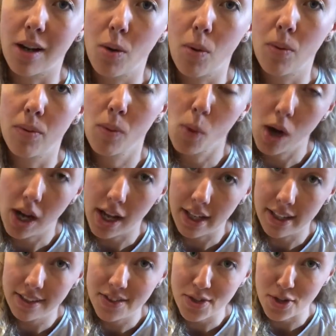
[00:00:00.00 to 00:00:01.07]
a
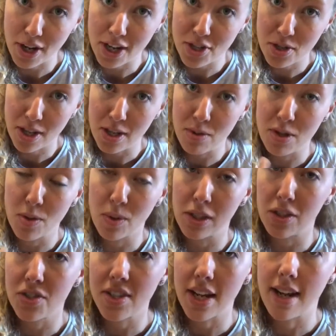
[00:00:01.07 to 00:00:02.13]
quad stretch that you do when
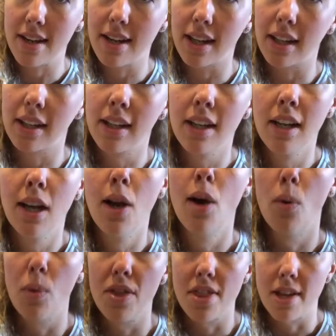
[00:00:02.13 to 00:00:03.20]
you're standing
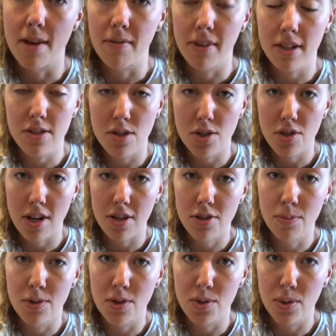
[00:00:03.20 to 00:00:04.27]
with the hip flexor stretch,
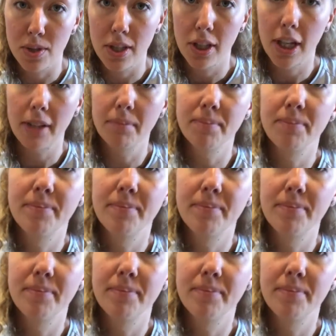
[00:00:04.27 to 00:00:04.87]
which is really great.